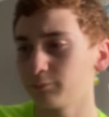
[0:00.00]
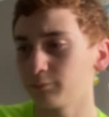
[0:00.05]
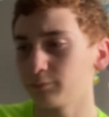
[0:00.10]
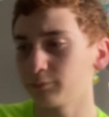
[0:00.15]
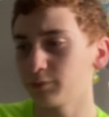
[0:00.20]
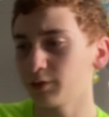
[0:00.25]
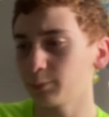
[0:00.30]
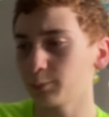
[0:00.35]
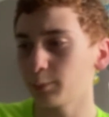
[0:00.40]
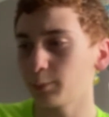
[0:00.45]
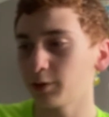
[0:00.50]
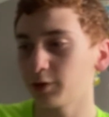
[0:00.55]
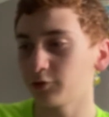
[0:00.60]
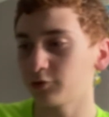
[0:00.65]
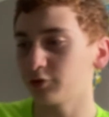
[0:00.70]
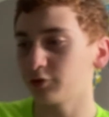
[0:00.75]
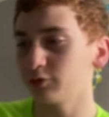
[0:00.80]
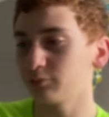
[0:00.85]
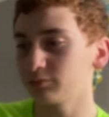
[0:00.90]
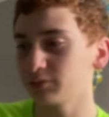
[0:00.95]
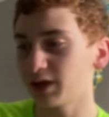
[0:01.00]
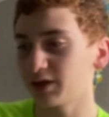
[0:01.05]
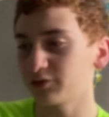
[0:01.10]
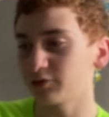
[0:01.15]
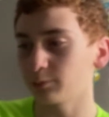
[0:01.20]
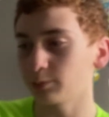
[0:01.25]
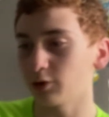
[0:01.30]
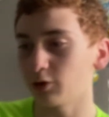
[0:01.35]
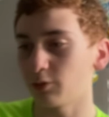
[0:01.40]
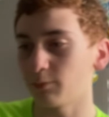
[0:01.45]
Number Man's Doom Dice to
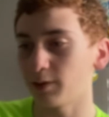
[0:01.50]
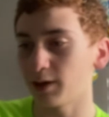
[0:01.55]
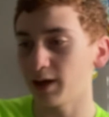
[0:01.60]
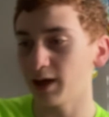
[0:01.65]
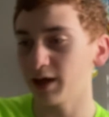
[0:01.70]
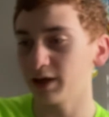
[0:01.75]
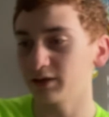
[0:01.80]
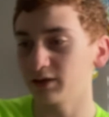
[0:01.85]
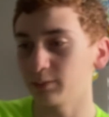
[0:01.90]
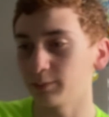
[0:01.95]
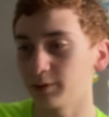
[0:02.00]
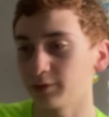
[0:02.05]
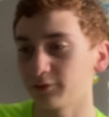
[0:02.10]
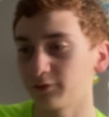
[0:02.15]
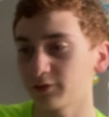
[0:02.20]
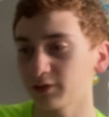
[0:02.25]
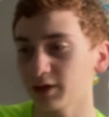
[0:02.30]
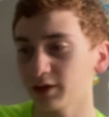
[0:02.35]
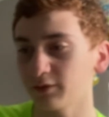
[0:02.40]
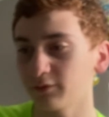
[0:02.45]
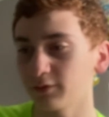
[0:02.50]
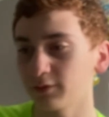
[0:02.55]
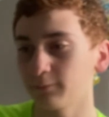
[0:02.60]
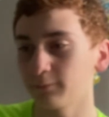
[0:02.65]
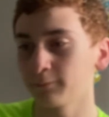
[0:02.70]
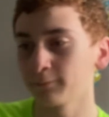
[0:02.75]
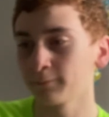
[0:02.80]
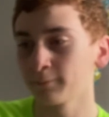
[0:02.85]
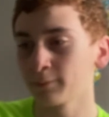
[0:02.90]
blow up behind them and scare them,